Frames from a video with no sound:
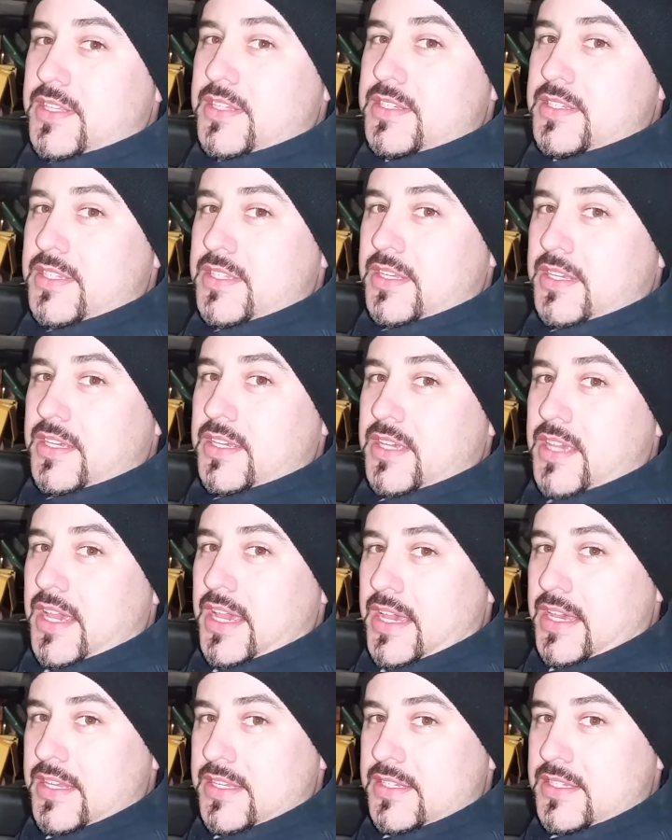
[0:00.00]
this thing
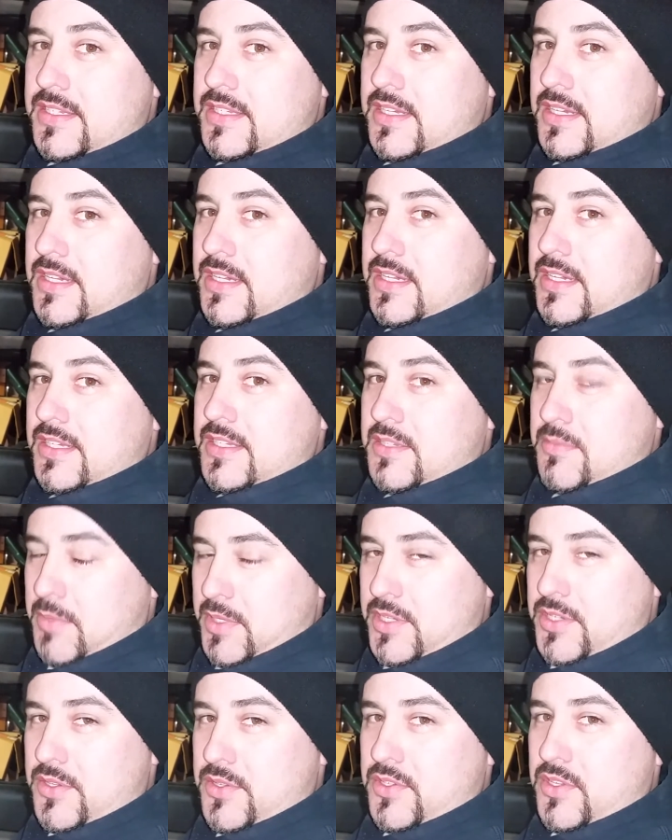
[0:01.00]
has some
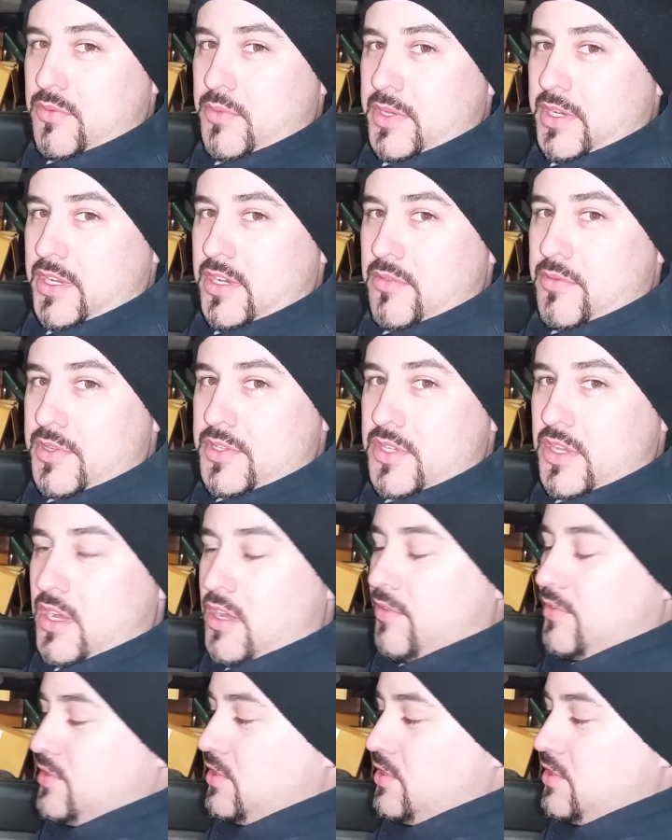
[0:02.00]
issues that we need to resolve.